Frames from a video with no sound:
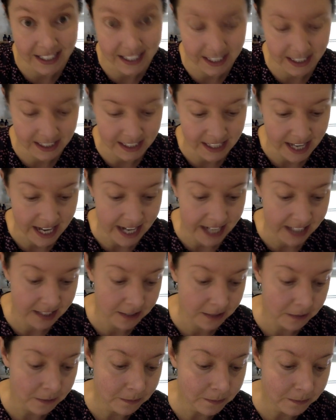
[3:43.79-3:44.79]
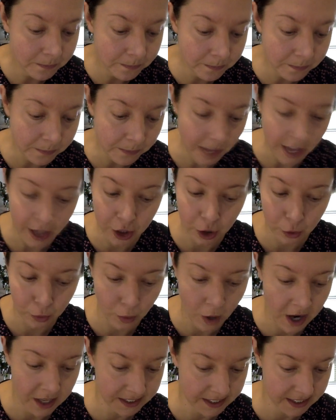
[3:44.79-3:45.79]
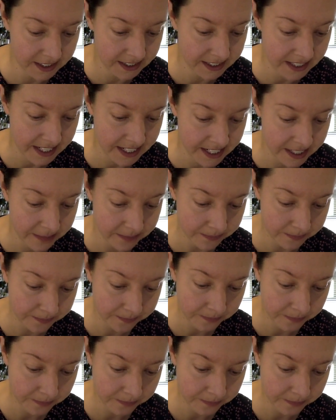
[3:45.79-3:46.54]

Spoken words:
zigzagged across the city,